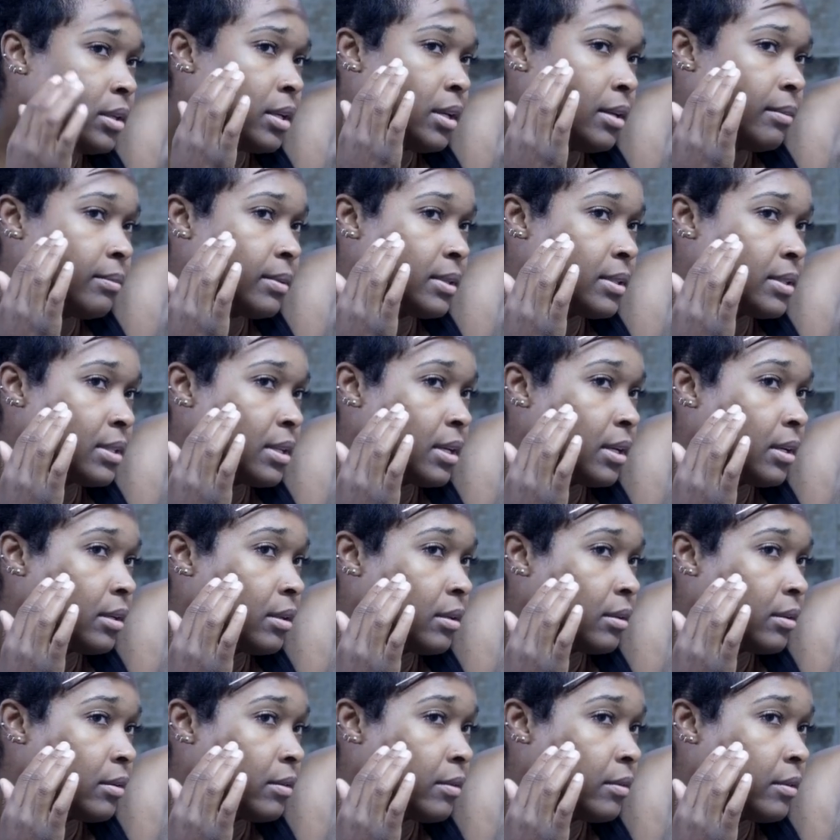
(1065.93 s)
keep this kind
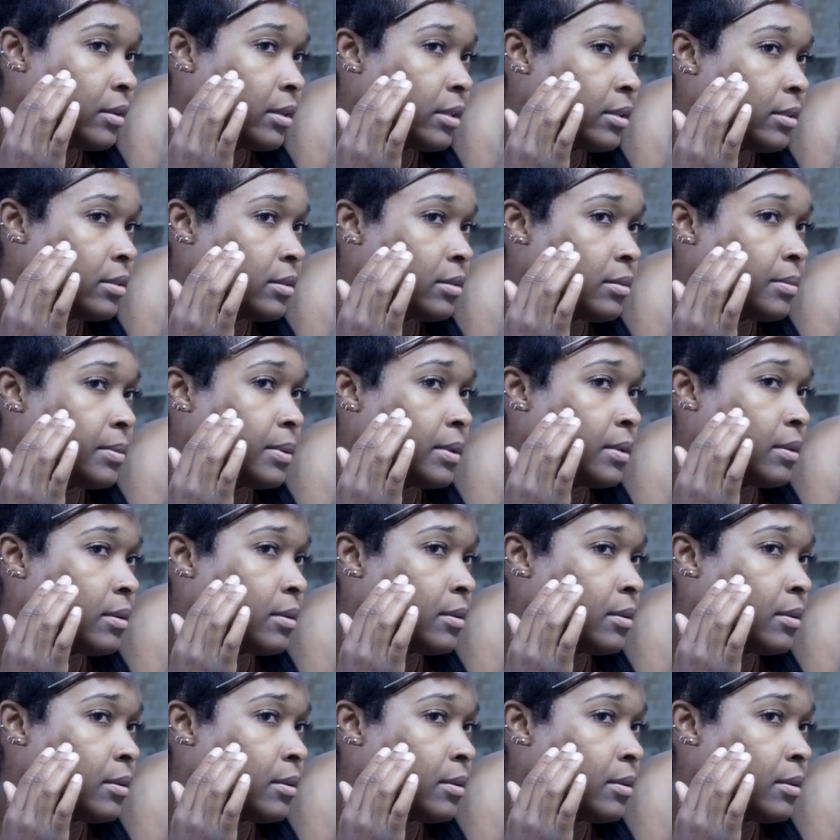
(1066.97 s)
of crisp